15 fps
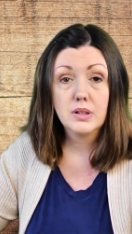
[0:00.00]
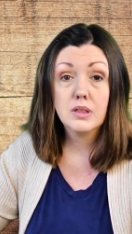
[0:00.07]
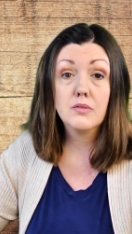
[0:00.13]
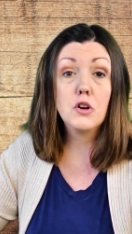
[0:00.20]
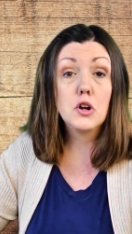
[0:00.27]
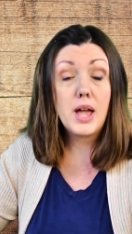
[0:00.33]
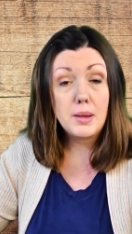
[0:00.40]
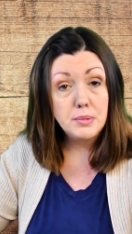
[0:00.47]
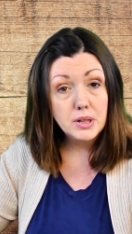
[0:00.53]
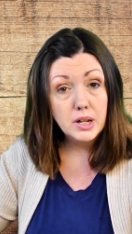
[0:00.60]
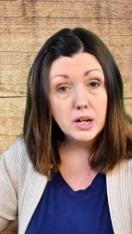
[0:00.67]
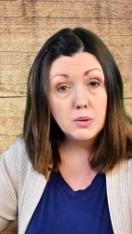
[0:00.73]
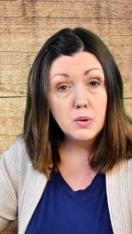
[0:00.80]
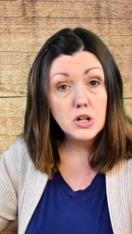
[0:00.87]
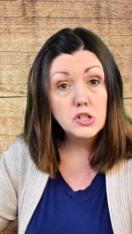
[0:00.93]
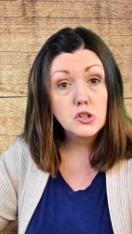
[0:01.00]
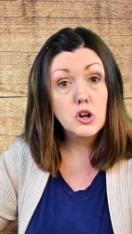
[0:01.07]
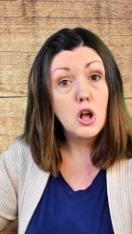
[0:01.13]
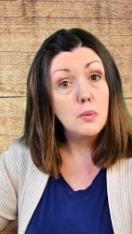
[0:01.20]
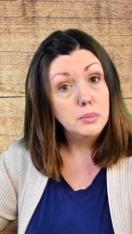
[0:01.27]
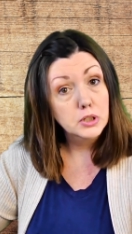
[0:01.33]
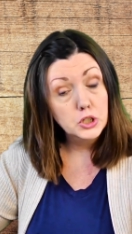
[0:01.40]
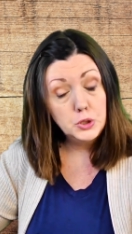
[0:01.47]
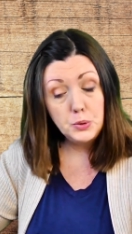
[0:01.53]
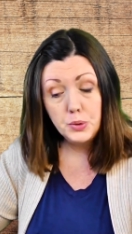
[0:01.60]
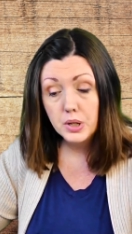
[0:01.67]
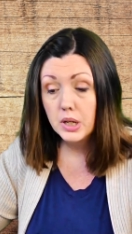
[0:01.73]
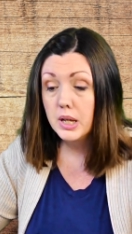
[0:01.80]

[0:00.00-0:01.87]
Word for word: The vocabulary words are all blue.